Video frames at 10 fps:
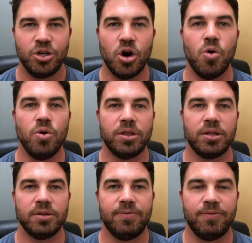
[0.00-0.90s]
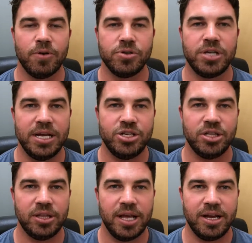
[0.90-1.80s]
go with the first
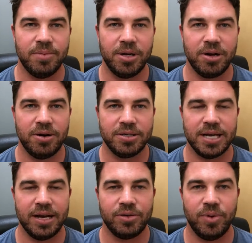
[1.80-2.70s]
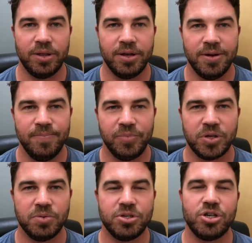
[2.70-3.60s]
agent that they come in contact with.
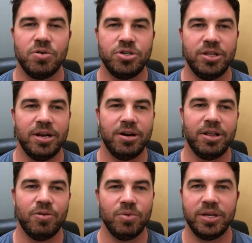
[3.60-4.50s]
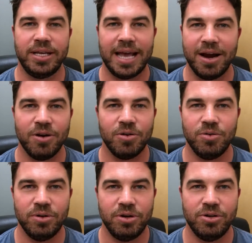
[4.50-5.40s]
So it shows you they don't really care
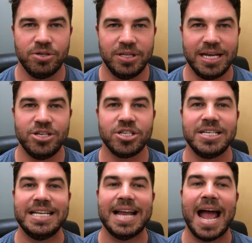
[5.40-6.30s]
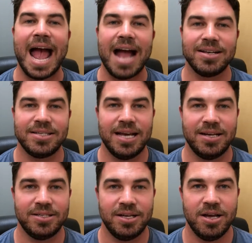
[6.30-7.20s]
who they're using. They just need
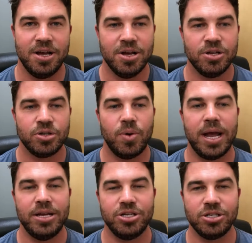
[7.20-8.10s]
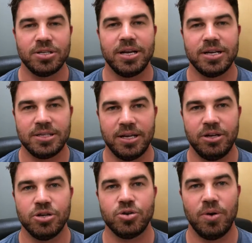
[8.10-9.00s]
access. So agents, like I
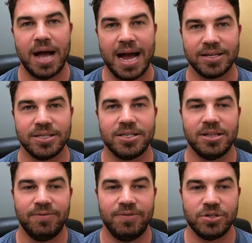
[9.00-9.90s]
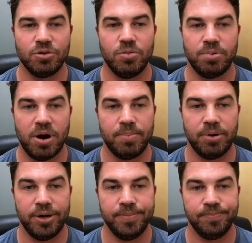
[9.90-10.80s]
said, control access to the physical
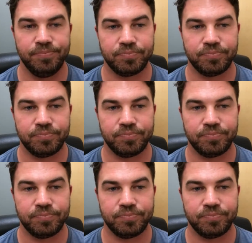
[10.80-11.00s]
property.